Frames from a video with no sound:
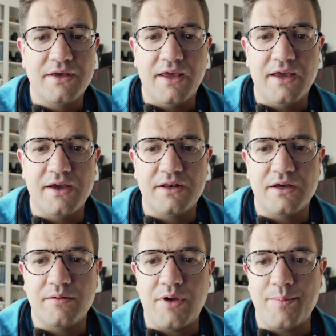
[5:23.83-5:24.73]
And
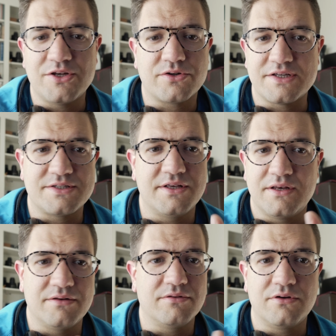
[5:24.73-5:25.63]
I'm interested
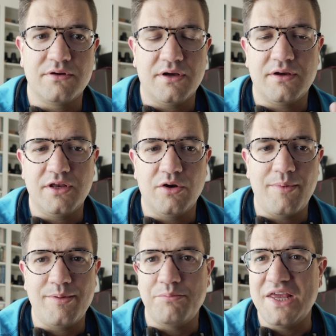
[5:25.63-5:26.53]
in,
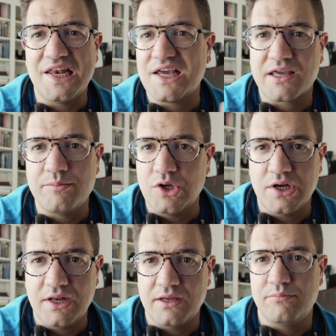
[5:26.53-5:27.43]
maybe meeting a
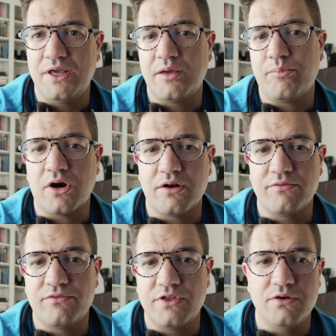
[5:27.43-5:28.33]
community and being part
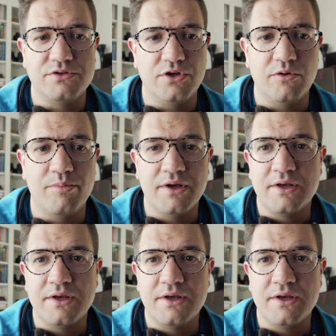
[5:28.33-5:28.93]
of the YouTube